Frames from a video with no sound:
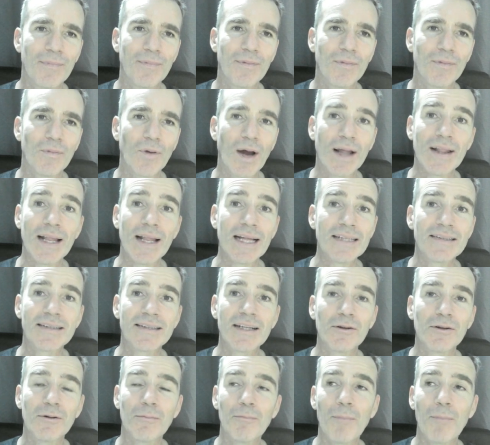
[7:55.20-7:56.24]
And they
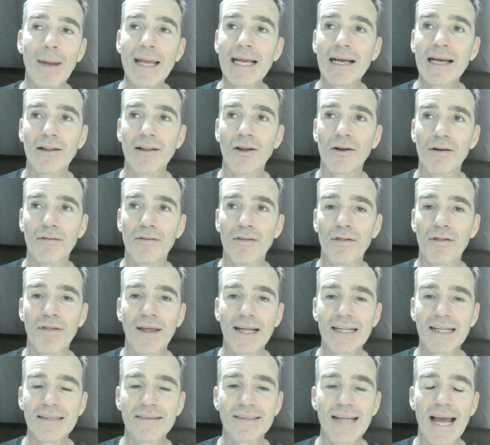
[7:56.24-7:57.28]
still make a lot of the
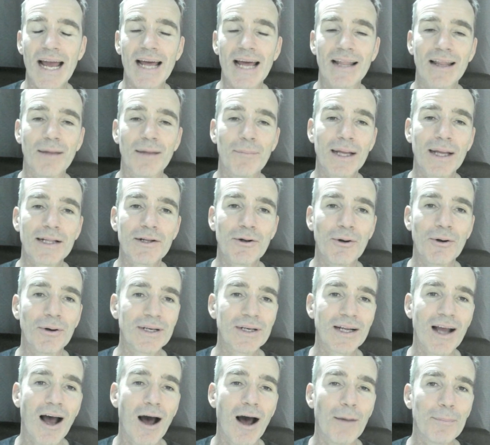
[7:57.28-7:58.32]
things there. They make their own
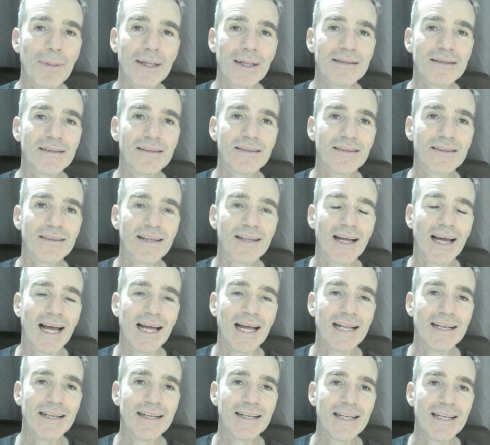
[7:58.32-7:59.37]
carpets,
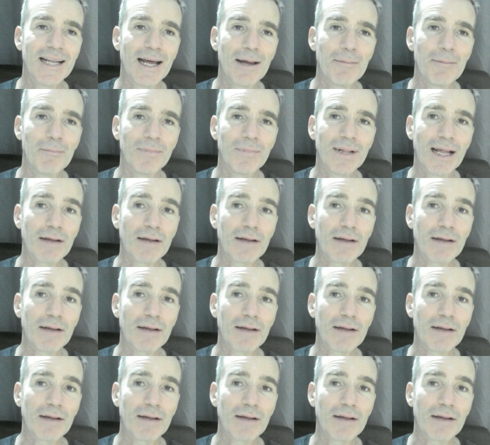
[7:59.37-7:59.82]
and like